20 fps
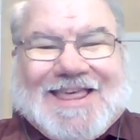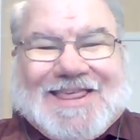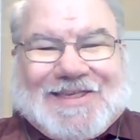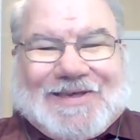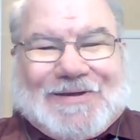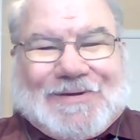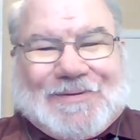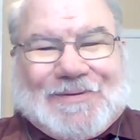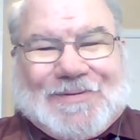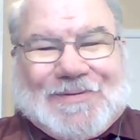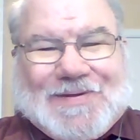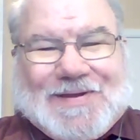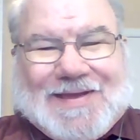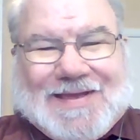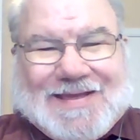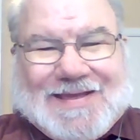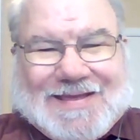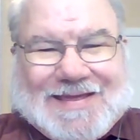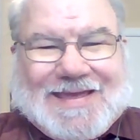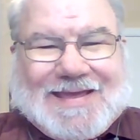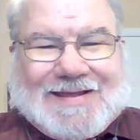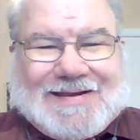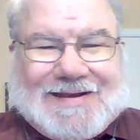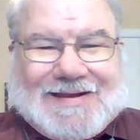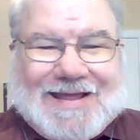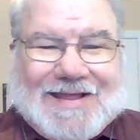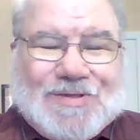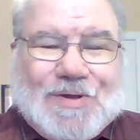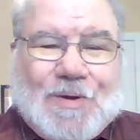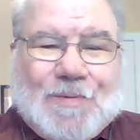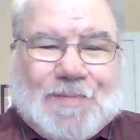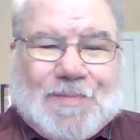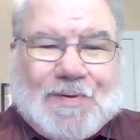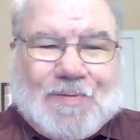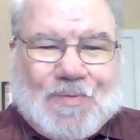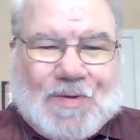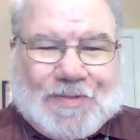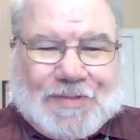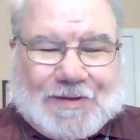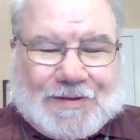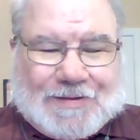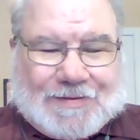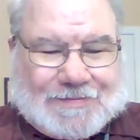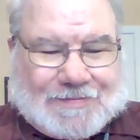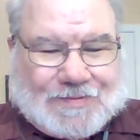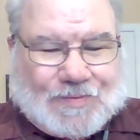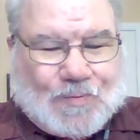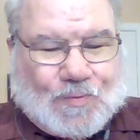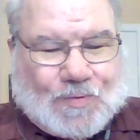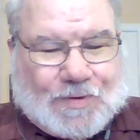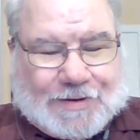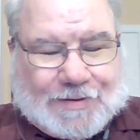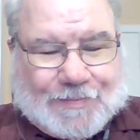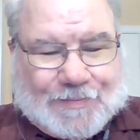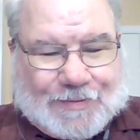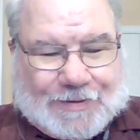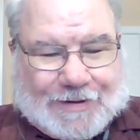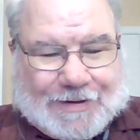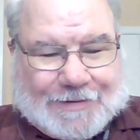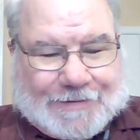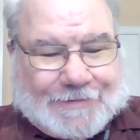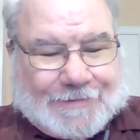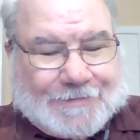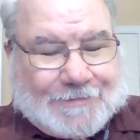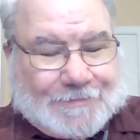so, let's open with a word of prayer.